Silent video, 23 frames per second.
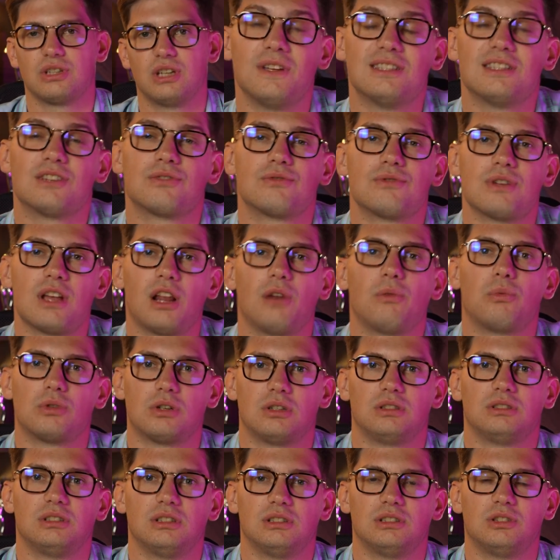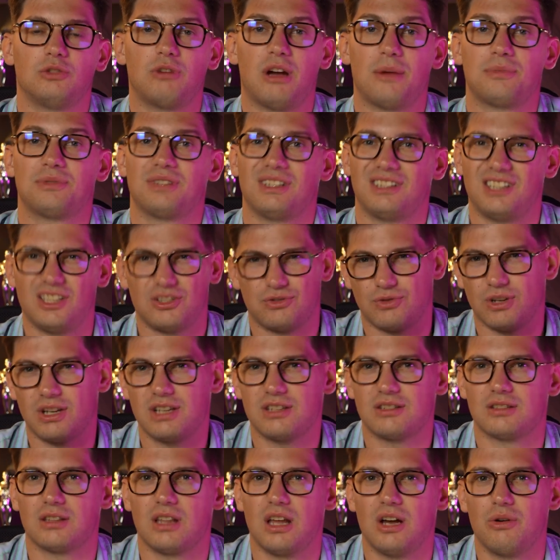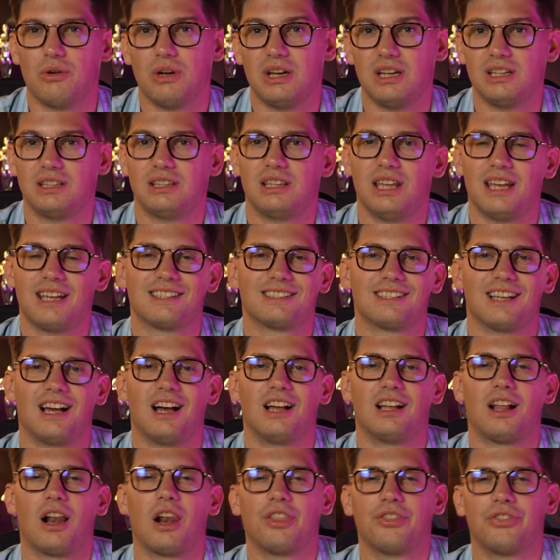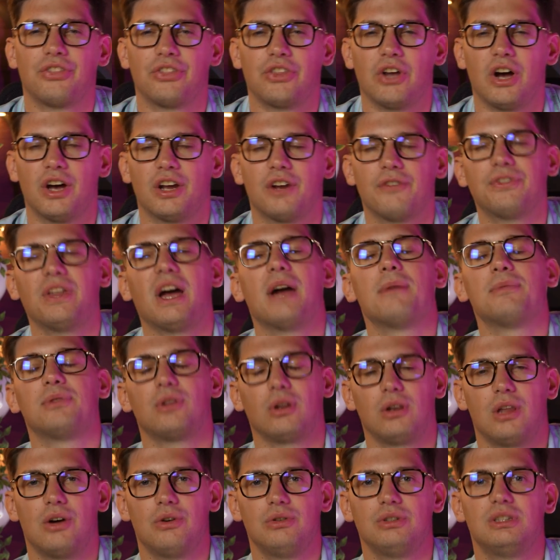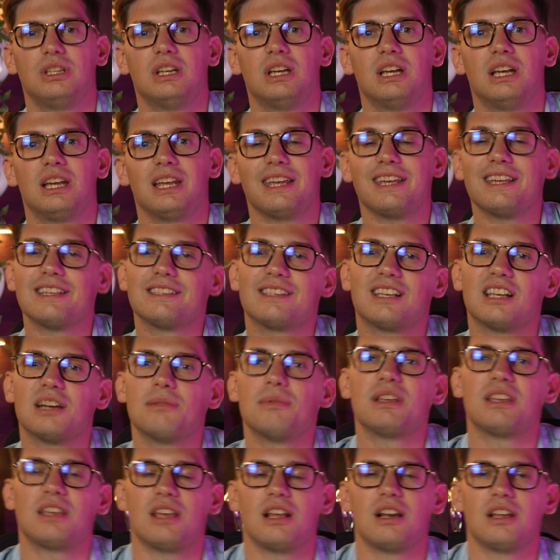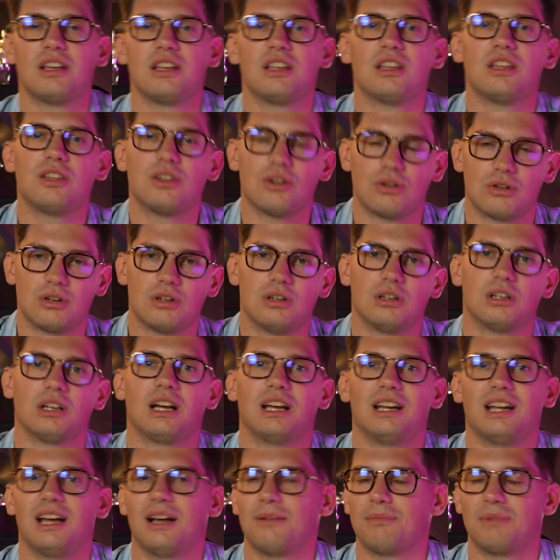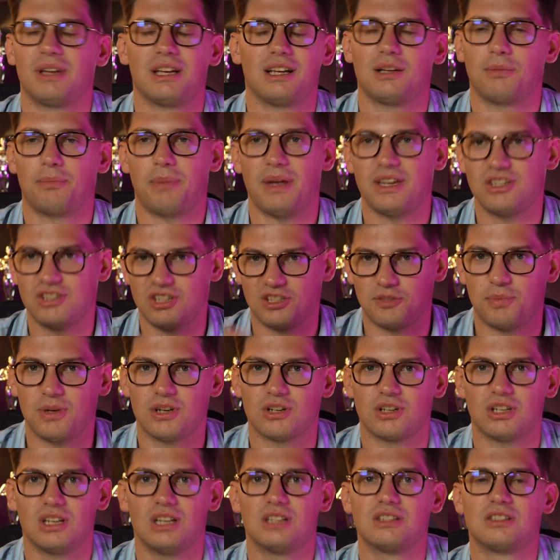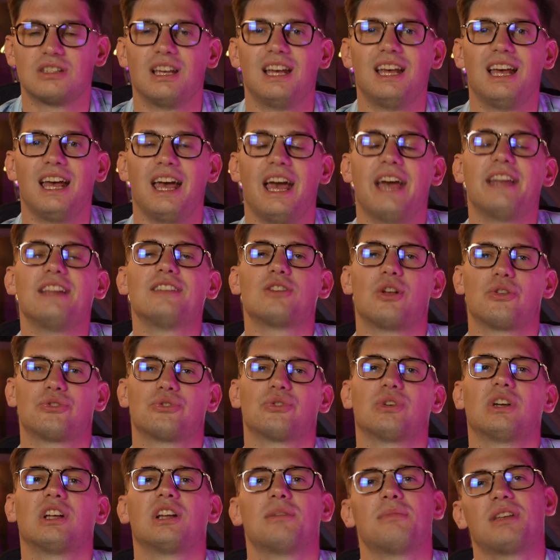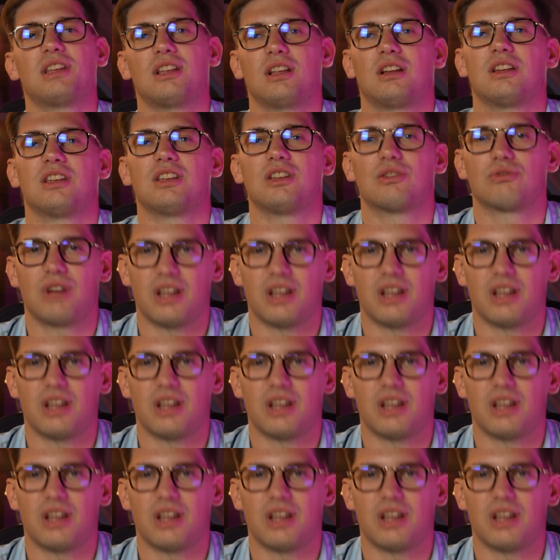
In the real world, the website is really slow, it takes a ton of time to load, it's gonna be killing your kind of like page experience, and is also gonna be killing your